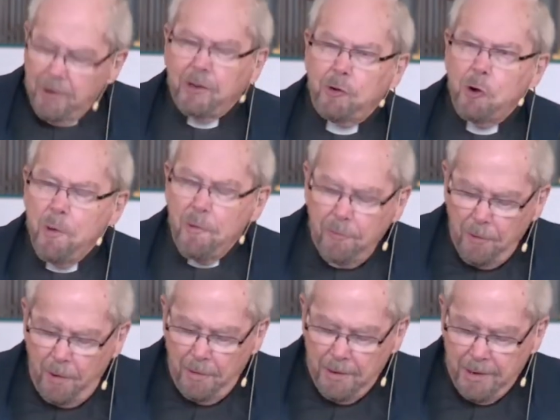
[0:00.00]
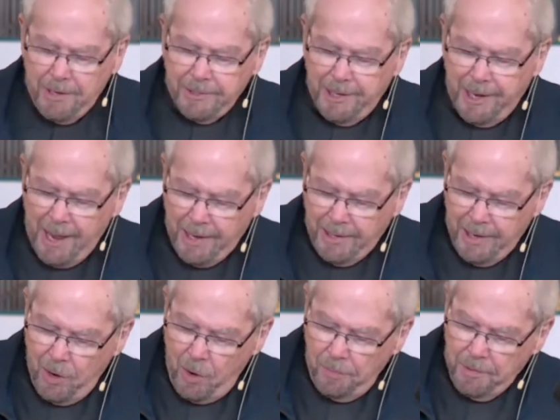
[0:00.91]
Every group of foreigners
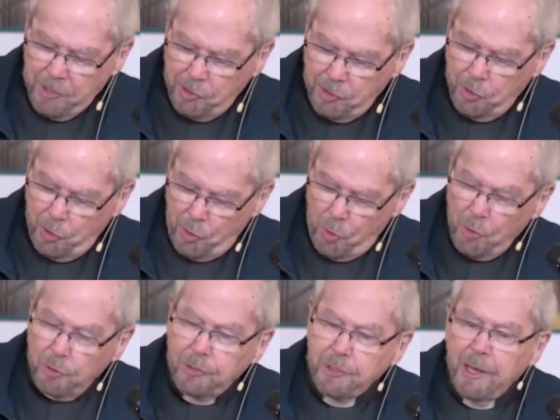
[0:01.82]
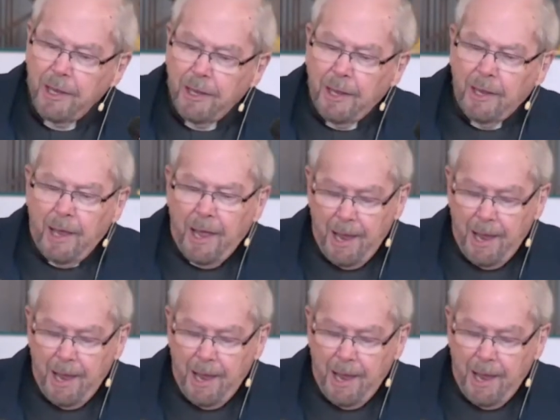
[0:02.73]
landing on these shores